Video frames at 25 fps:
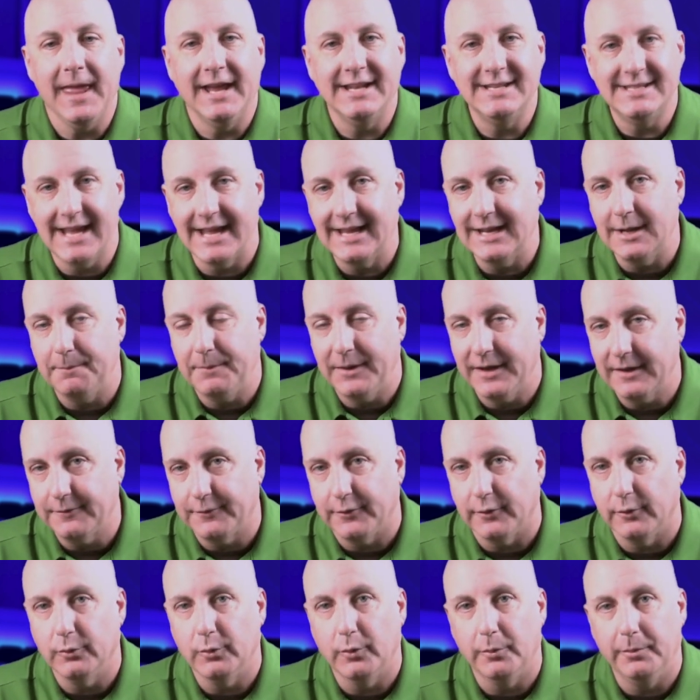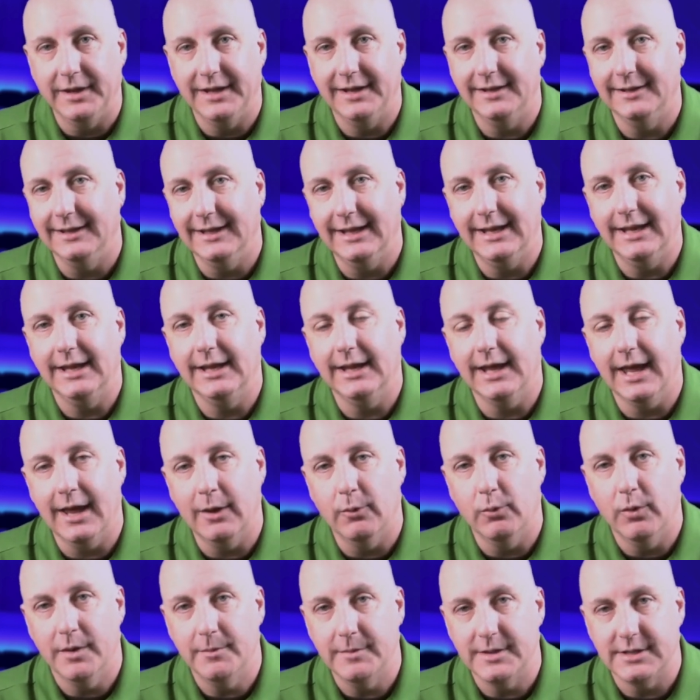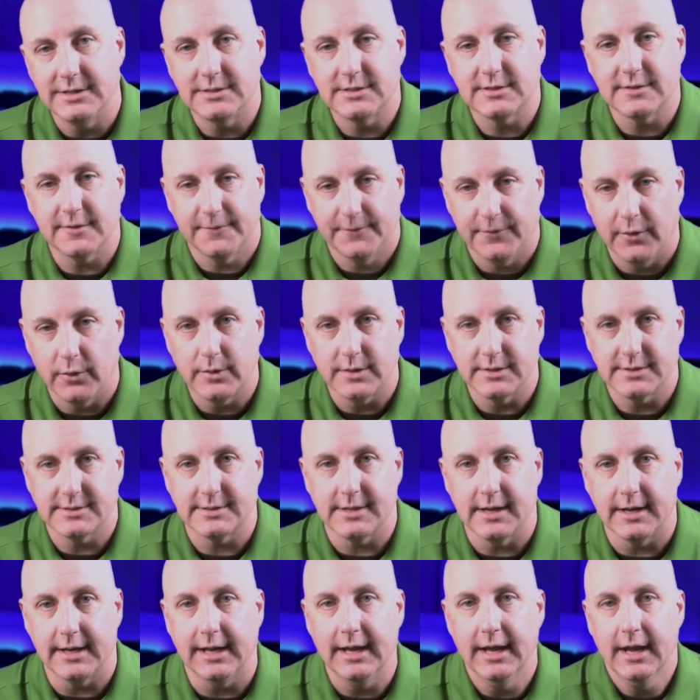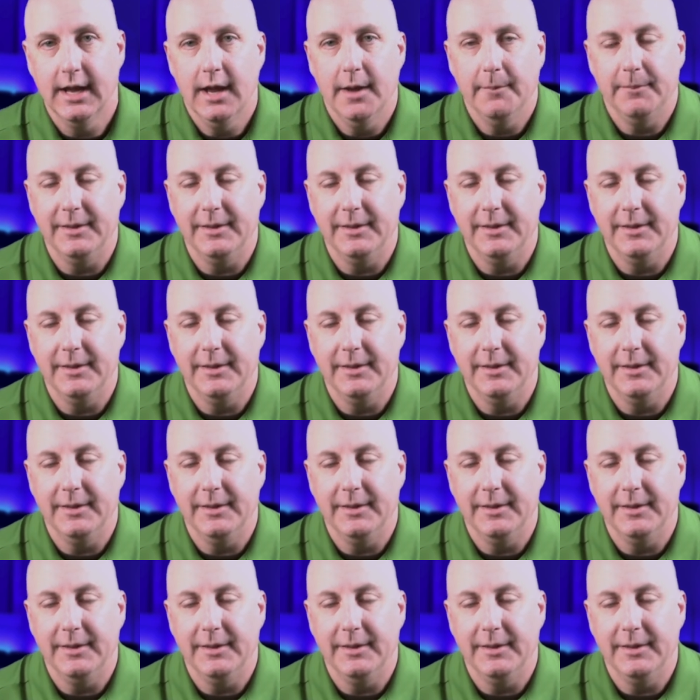and Dana Pickford will be leading a women's focus study.